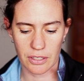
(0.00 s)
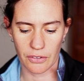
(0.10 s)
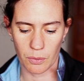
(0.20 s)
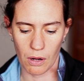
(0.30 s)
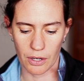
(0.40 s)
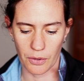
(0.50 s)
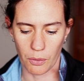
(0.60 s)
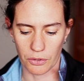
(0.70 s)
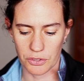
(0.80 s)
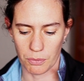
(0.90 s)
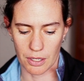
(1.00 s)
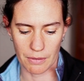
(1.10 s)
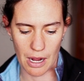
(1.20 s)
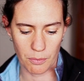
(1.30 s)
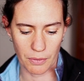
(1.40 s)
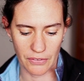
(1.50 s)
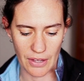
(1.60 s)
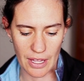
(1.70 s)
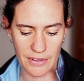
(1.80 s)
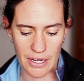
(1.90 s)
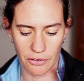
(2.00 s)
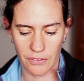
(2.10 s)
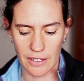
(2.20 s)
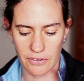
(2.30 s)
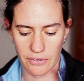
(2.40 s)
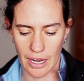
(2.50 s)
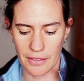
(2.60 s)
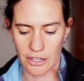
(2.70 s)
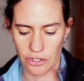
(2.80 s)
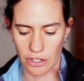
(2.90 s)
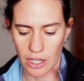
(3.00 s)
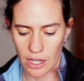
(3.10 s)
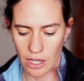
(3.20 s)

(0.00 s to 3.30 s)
doesn't want the horse to run around with its head in the air, so they decide they should